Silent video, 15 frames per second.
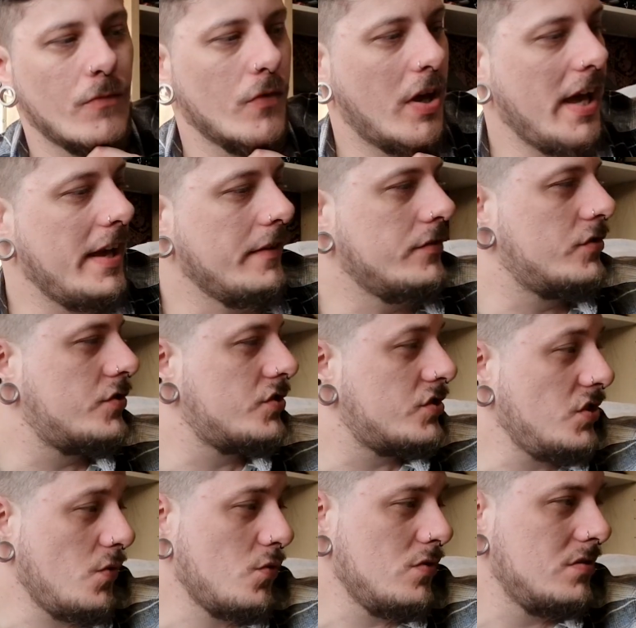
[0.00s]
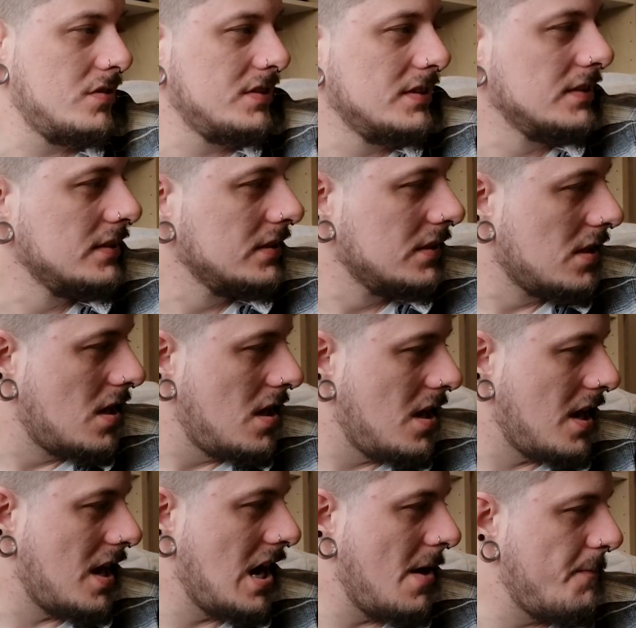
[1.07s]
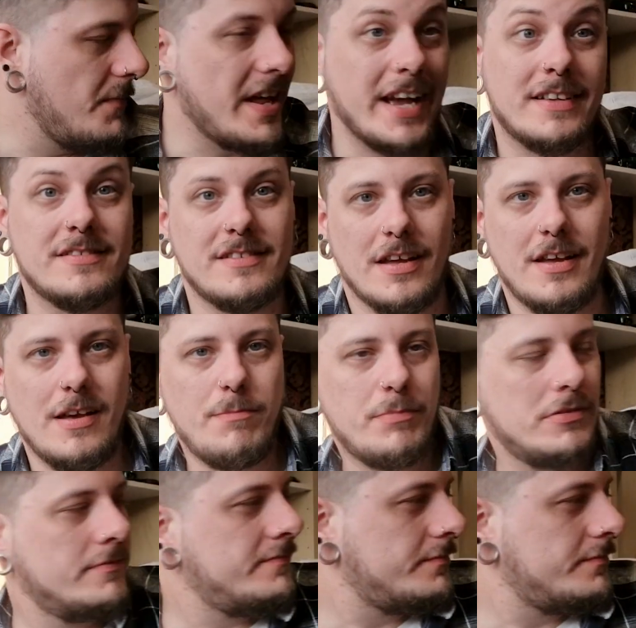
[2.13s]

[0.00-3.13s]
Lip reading: Okay, so next up,